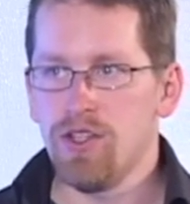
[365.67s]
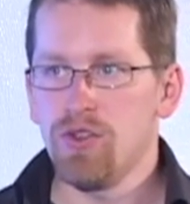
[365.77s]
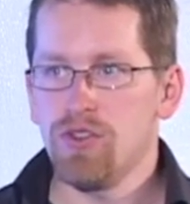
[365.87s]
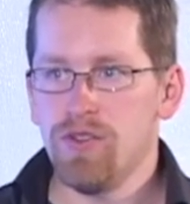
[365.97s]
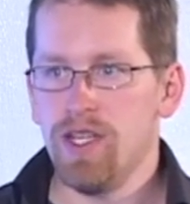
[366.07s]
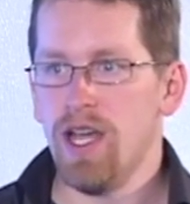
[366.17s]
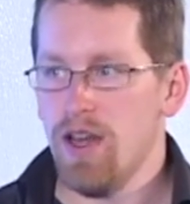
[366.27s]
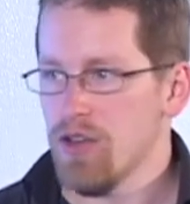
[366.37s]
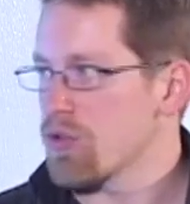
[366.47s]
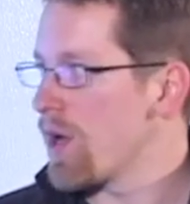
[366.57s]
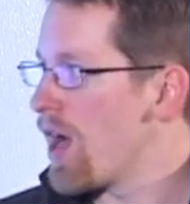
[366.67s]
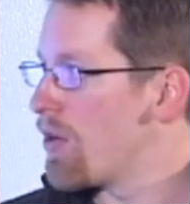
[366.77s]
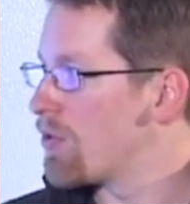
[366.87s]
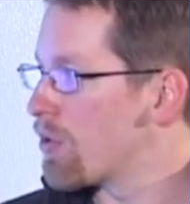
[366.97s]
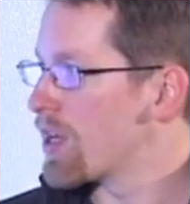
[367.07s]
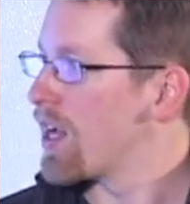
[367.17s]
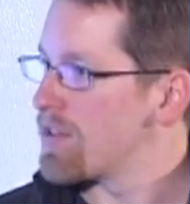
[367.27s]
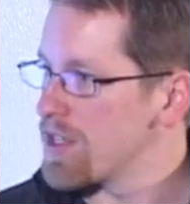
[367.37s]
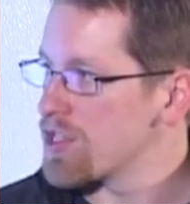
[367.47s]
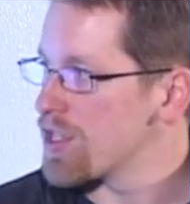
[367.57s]
usually underground
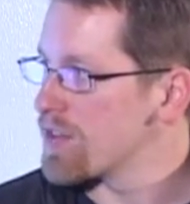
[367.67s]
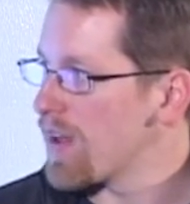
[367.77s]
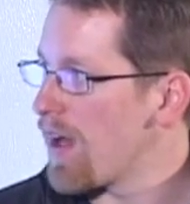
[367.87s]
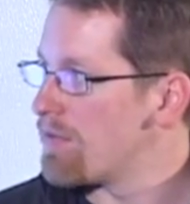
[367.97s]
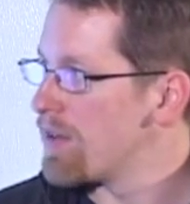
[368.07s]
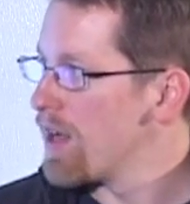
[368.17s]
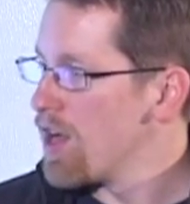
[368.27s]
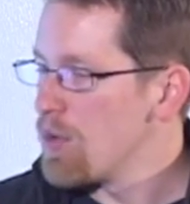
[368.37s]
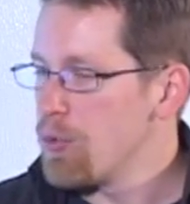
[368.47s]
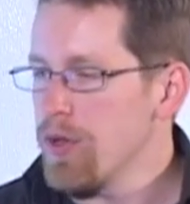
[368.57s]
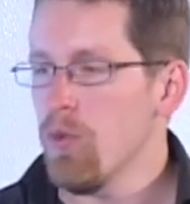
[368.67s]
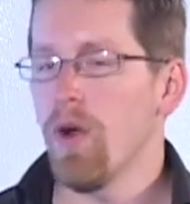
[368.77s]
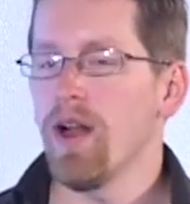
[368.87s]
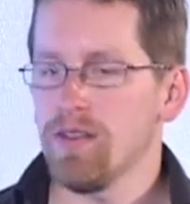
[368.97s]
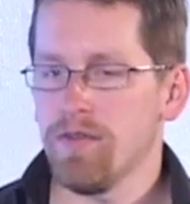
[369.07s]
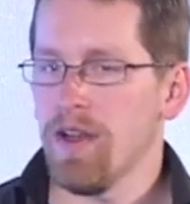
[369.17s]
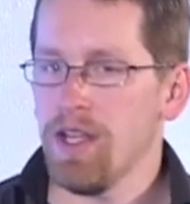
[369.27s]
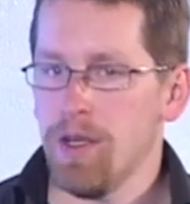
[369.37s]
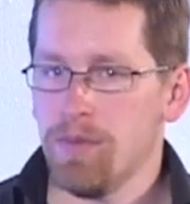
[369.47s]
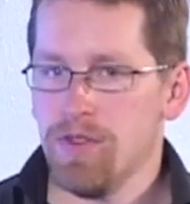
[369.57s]
organizations have pretty well
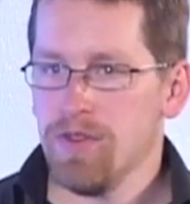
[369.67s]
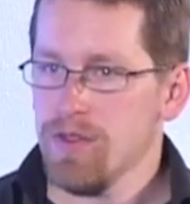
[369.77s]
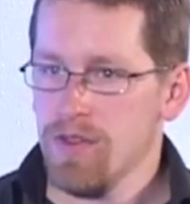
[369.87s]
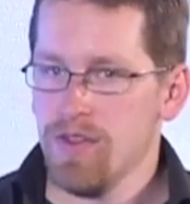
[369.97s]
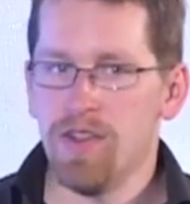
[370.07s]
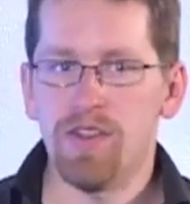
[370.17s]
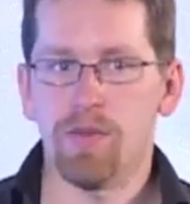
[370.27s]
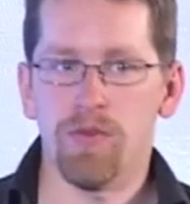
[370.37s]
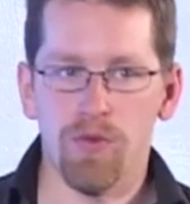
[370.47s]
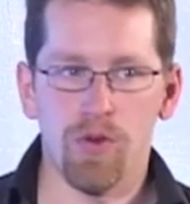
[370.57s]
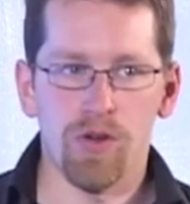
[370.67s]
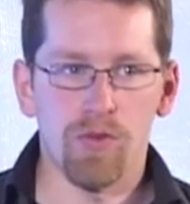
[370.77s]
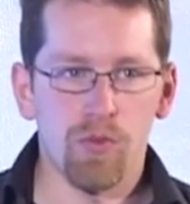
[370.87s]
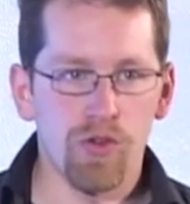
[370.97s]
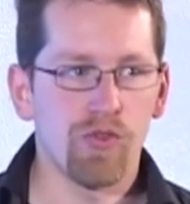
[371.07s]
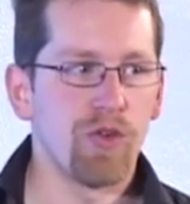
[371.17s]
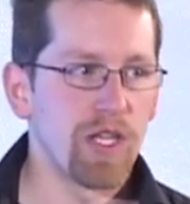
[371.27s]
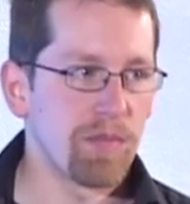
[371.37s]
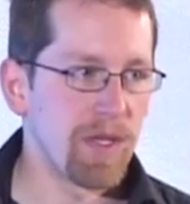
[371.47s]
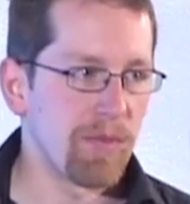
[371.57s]
developed systems for
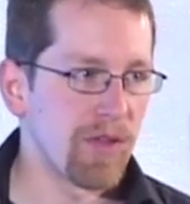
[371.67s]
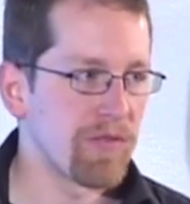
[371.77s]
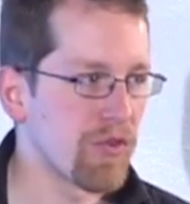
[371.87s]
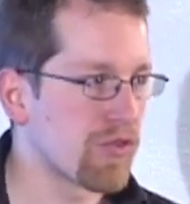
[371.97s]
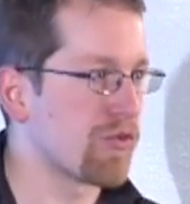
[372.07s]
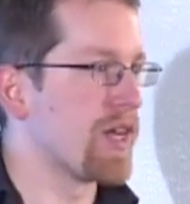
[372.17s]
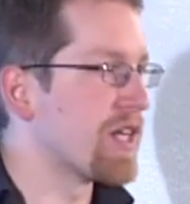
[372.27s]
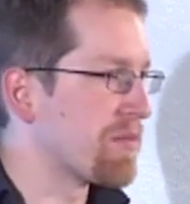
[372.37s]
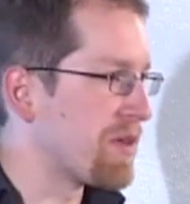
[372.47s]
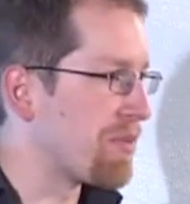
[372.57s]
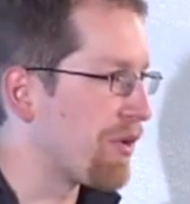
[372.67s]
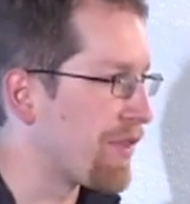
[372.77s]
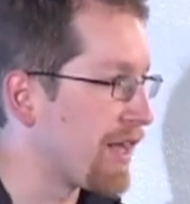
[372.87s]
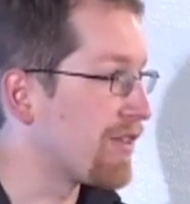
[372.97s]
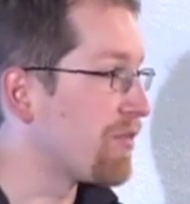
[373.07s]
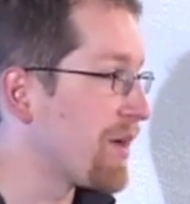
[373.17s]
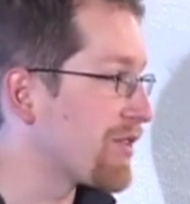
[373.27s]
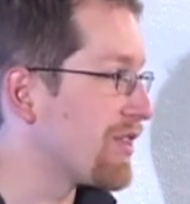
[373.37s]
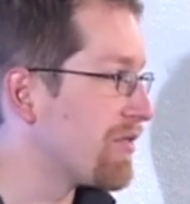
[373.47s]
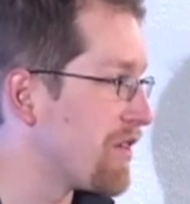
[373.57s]
recruiting people and for screening people. That's
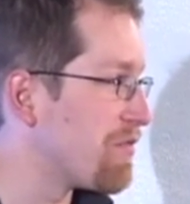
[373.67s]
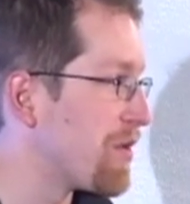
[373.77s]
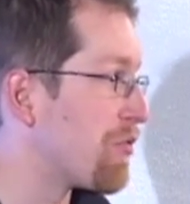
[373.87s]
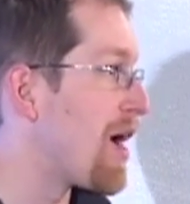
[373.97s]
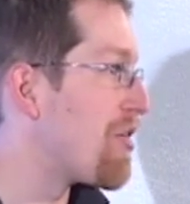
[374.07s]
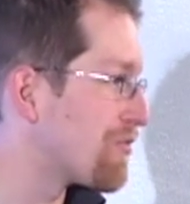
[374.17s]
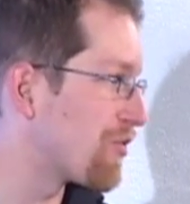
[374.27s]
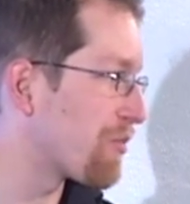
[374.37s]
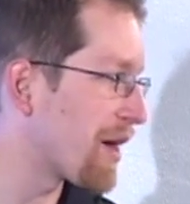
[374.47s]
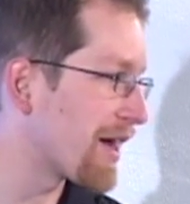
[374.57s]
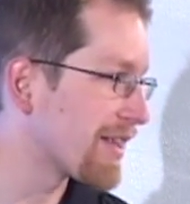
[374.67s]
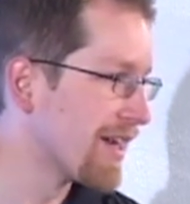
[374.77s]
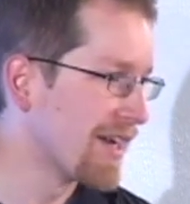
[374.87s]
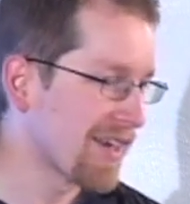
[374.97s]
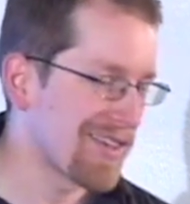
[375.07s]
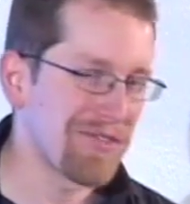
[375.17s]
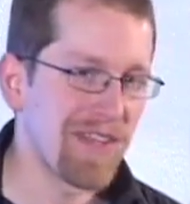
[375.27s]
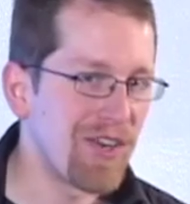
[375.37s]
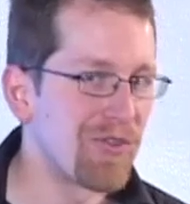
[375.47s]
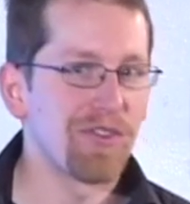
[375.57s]
especially if they've been around for a while. Because if
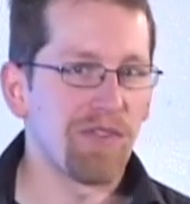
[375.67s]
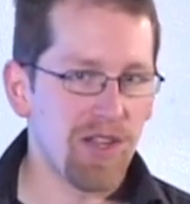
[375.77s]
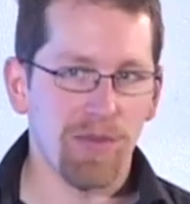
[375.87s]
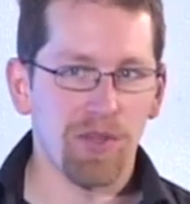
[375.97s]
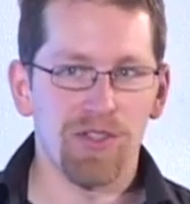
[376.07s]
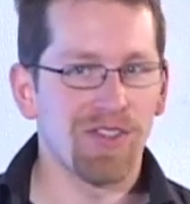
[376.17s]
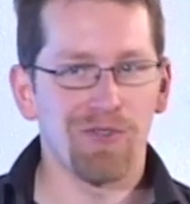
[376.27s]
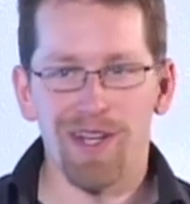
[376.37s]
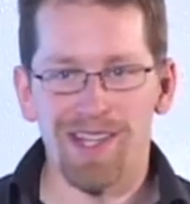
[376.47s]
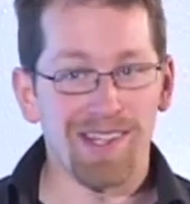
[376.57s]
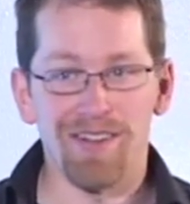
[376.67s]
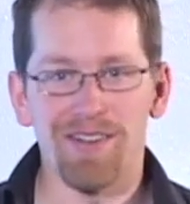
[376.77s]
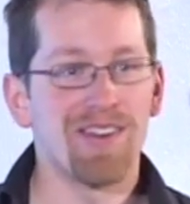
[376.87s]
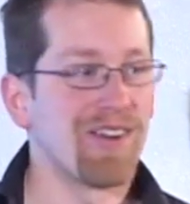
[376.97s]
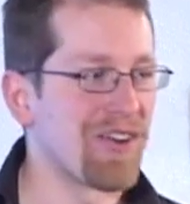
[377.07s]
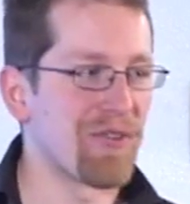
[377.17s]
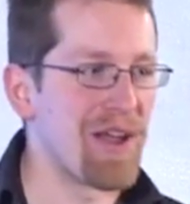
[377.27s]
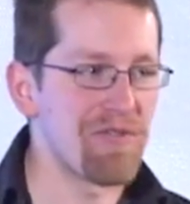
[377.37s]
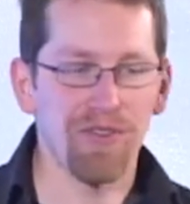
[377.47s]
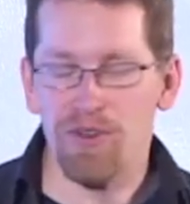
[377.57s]
they don't develop good screening, they're not
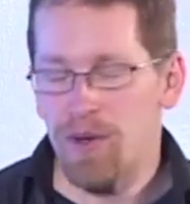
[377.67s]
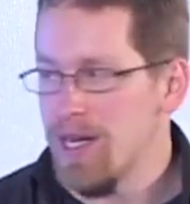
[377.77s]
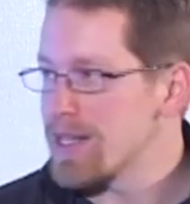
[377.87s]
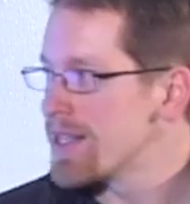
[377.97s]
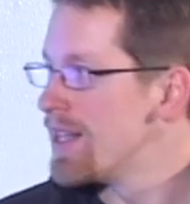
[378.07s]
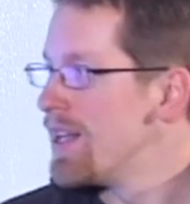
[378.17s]
around for a while.